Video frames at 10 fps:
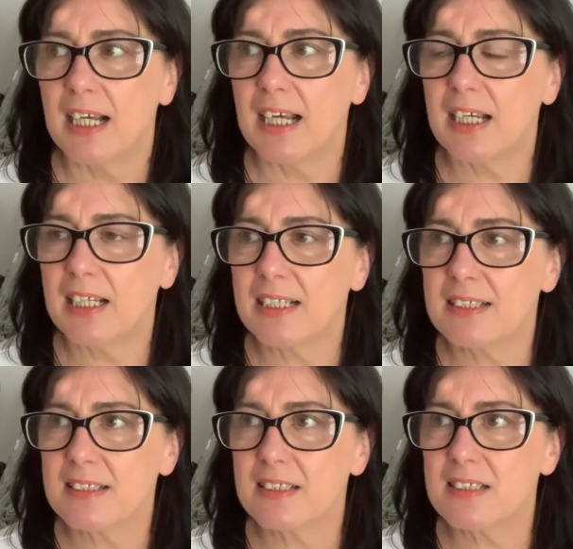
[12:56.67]
And
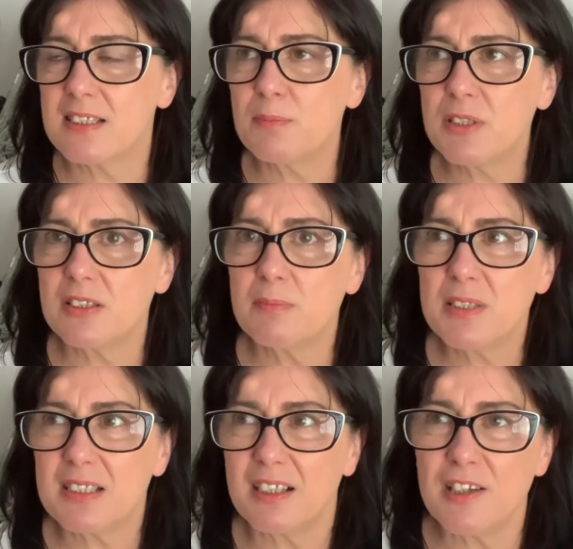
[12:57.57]
sometimes
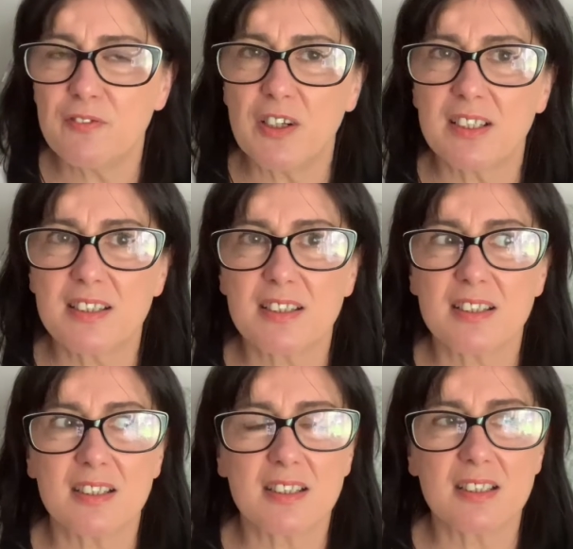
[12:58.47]
I find
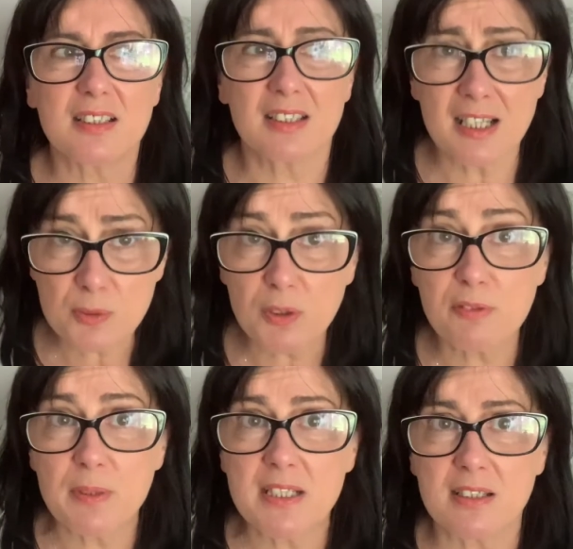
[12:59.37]
that's what I've
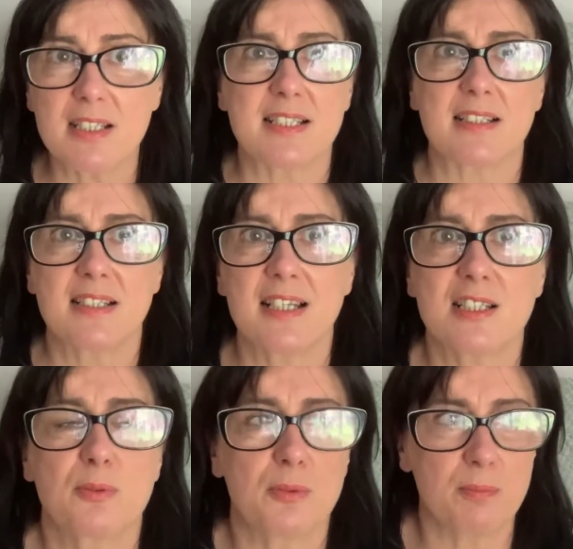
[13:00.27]
been sized as, and that's
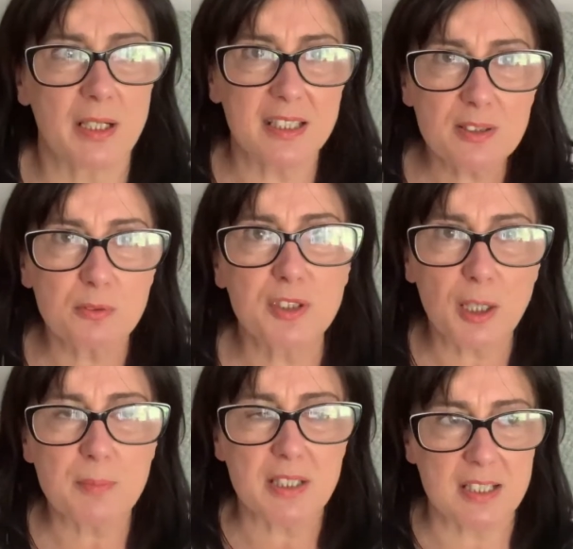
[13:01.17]
what my sort of
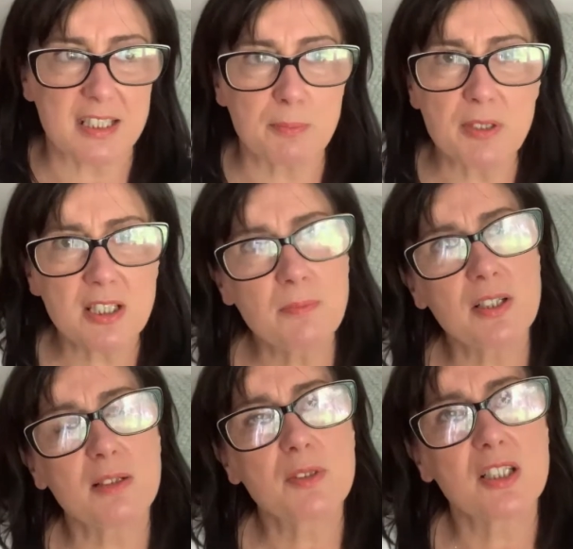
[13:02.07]
cup size is. But
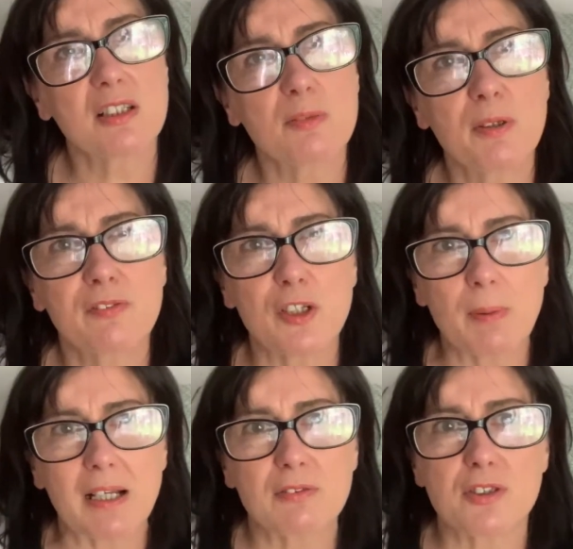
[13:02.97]
sometimes, you know, you put a few pounds